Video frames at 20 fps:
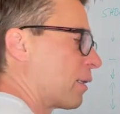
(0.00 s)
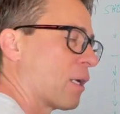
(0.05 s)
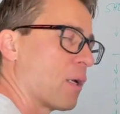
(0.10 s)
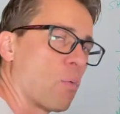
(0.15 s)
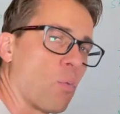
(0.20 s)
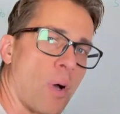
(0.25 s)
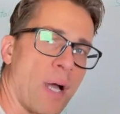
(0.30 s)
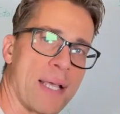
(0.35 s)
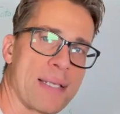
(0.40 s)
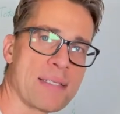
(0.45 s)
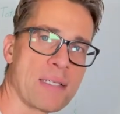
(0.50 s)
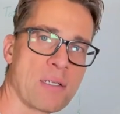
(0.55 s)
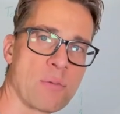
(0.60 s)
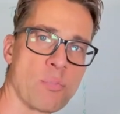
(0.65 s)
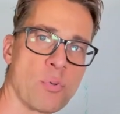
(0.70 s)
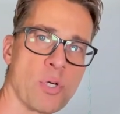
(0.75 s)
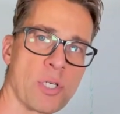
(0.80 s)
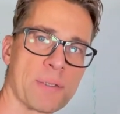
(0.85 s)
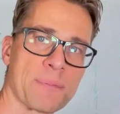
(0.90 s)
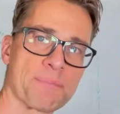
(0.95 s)
And why is it
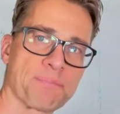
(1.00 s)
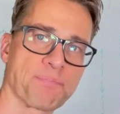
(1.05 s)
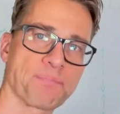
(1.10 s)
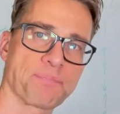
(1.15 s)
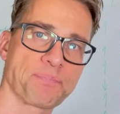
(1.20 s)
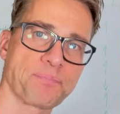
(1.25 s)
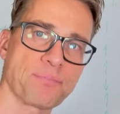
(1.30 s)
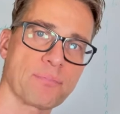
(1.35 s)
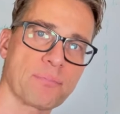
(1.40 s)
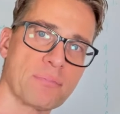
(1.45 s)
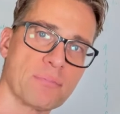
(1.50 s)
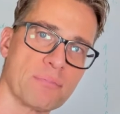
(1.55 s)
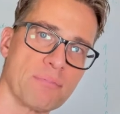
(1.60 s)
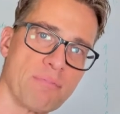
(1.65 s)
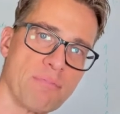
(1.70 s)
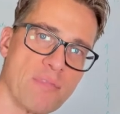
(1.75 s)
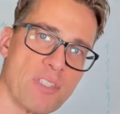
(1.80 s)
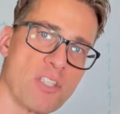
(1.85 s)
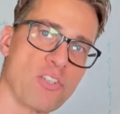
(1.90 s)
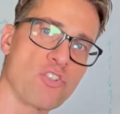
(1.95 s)
important?
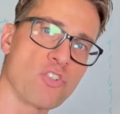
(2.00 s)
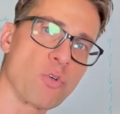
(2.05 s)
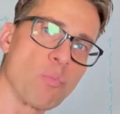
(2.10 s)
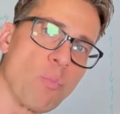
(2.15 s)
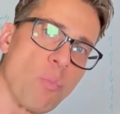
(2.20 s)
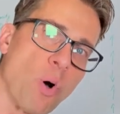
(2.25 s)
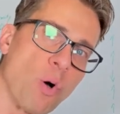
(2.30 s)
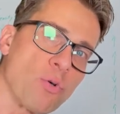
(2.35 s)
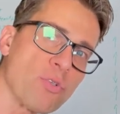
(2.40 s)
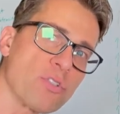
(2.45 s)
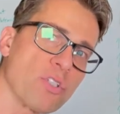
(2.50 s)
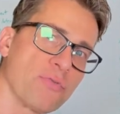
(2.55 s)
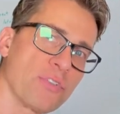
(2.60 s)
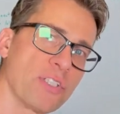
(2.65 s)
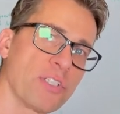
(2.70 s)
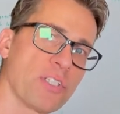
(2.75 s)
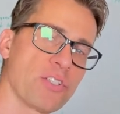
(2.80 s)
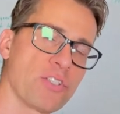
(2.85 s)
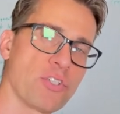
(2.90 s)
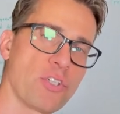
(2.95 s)
So most of
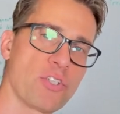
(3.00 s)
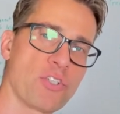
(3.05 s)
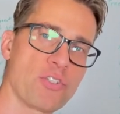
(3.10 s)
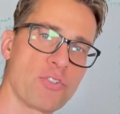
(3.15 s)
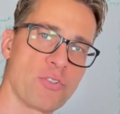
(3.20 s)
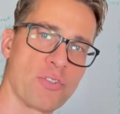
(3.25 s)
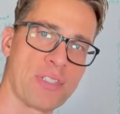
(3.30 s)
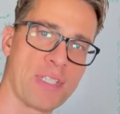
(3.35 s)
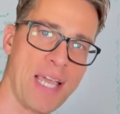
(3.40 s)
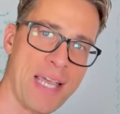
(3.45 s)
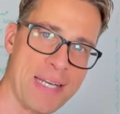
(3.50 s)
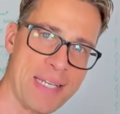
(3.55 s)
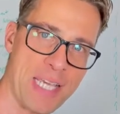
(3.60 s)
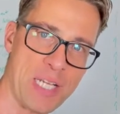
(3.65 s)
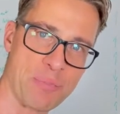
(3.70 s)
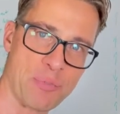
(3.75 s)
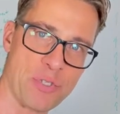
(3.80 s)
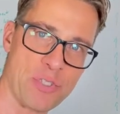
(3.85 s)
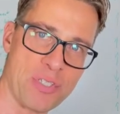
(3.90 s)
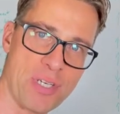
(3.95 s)
your testosterone,
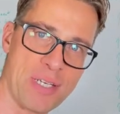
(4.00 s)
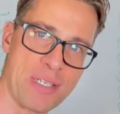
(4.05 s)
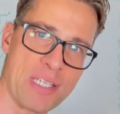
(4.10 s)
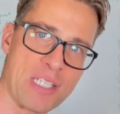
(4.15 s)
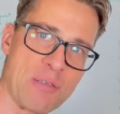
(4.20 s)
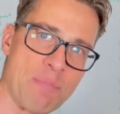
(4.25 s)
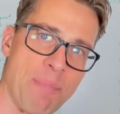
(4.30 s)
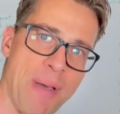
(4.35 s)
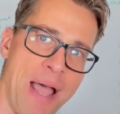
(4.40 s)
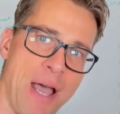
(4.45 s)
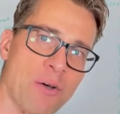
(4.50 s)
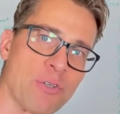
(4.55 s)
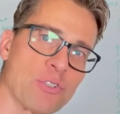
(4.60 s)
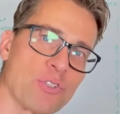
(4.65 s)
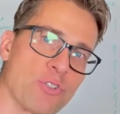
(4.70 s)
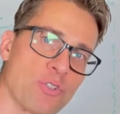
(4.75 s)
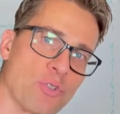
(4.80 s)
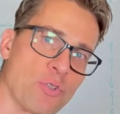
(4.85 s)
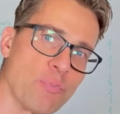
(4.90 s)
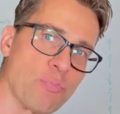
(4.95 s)
98%, is bound
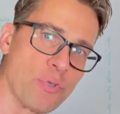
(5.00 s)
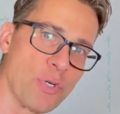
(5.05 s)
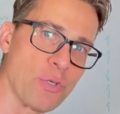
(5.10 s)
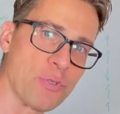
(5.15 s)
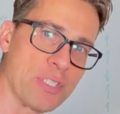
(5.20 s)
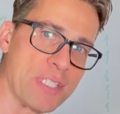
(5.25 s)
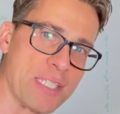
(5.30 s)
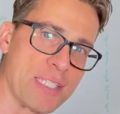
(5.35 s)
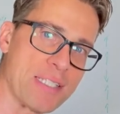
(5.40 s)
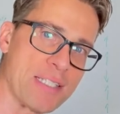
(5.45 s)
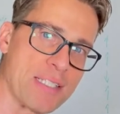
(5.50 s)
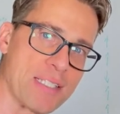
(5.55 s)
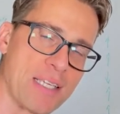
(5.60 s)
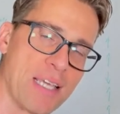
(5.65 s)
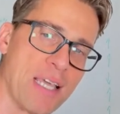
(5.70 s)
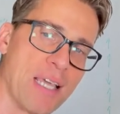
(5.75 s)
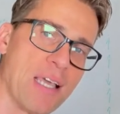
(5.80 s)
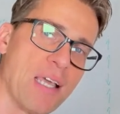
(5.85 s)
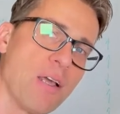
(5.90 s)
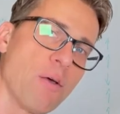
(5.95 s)
to proteins.
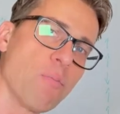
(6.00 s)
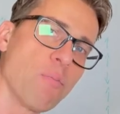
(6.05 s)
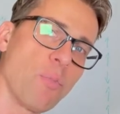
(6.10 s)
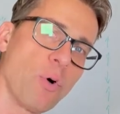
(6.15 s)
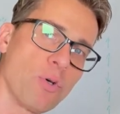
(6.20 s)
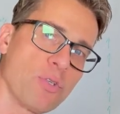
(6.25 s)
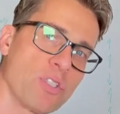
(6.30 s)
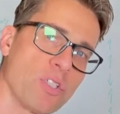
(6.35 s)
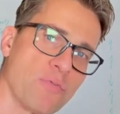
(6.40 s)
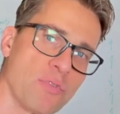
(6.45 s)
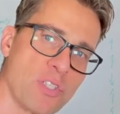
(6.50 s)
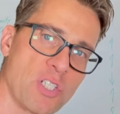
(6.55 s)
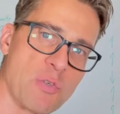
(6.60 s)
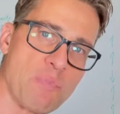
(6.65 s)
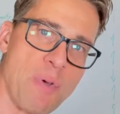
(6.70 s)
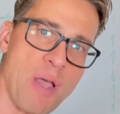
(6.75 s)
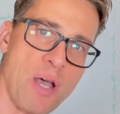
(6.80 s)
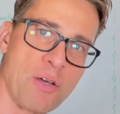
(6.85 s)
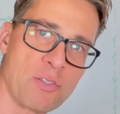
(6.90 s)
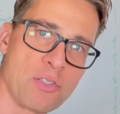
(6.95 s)
Most of it is
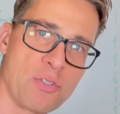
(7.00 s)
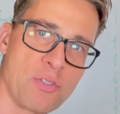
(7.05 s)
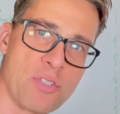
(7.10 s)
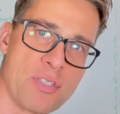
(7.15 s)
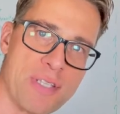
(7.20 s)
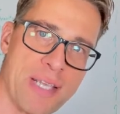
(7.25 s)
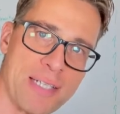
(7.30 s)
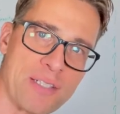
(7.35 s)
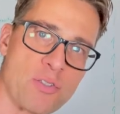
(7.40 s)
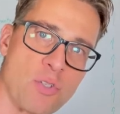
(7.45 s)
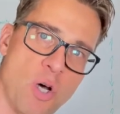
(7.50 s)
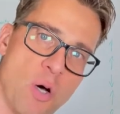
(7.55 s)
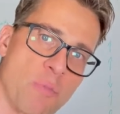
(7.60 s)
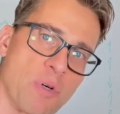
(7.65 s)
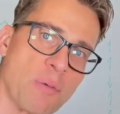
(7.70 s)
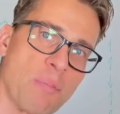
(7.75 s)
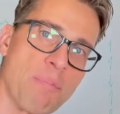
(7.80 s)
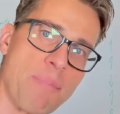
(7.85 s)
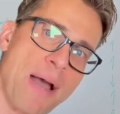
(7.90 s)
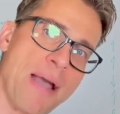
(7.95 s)
bound to sex
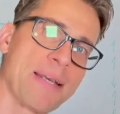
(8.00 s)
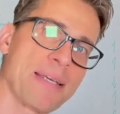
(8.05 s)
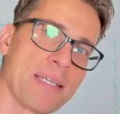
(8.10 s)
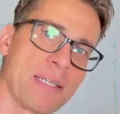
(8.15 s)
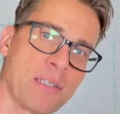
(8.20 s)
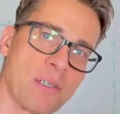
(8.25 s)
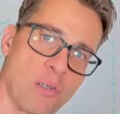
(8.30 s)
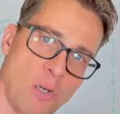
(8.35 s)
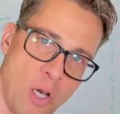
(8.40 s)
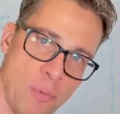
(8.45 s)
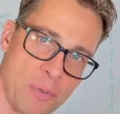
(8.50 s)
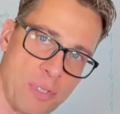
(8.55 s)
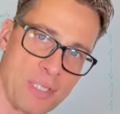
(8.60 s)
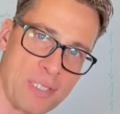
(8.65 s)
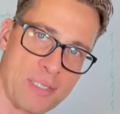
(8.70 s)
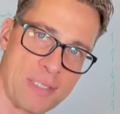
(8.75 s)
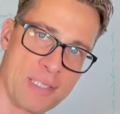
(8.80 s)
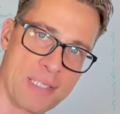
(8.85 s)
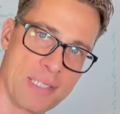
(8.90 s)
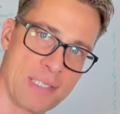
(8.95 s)
hormone binding
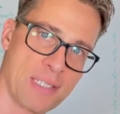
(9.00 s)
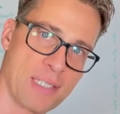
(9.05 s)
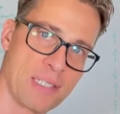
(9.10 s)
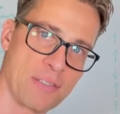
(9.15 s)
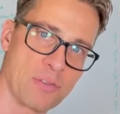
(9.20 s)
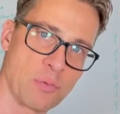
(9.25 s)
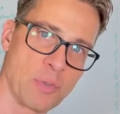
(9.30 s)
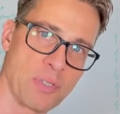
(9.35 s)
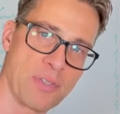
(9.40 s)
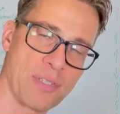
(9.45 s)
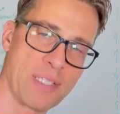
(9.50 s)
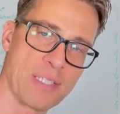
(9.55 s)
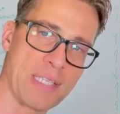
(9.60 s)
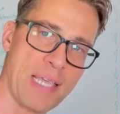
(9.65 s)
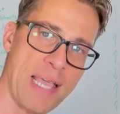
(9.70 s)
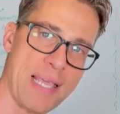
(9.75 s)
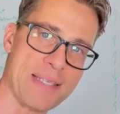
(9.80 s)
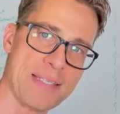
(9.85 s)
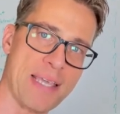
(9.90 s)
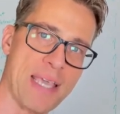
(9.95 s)
globulin. That's kind of a weird thing.
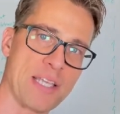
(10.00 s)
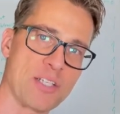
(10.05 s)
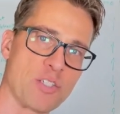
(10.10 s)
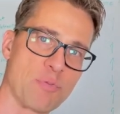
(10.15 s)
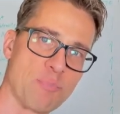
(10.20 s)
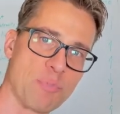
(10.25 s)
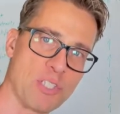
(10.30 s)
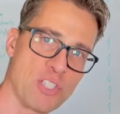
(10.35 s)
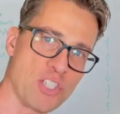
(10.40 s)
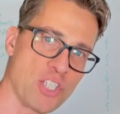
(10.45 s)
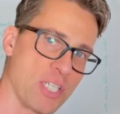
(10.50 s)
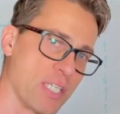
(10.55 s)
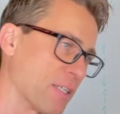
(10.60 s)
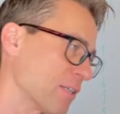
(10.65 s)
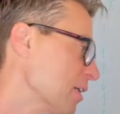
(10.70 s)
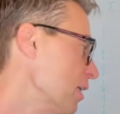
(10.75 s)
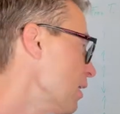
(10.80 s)
SHBG